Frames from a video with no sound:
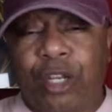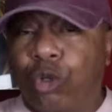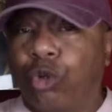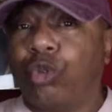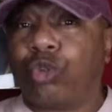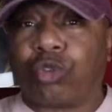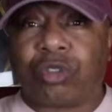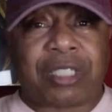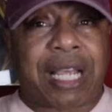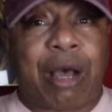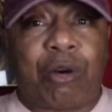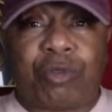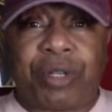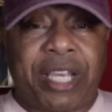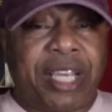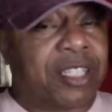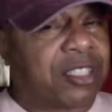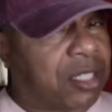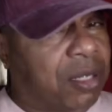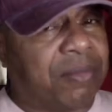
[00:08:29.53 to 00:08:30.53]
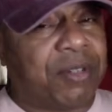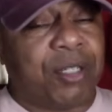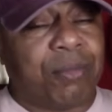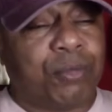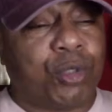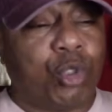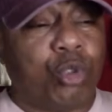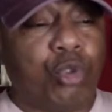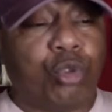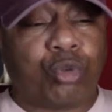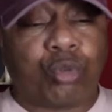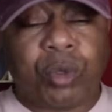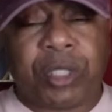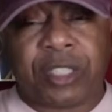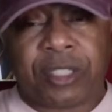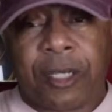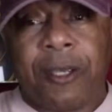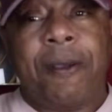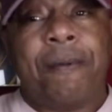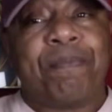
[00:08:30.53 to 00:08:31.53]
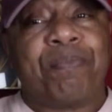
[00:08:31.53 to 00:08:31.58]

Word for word: Dudes was out there. And some of them dudes was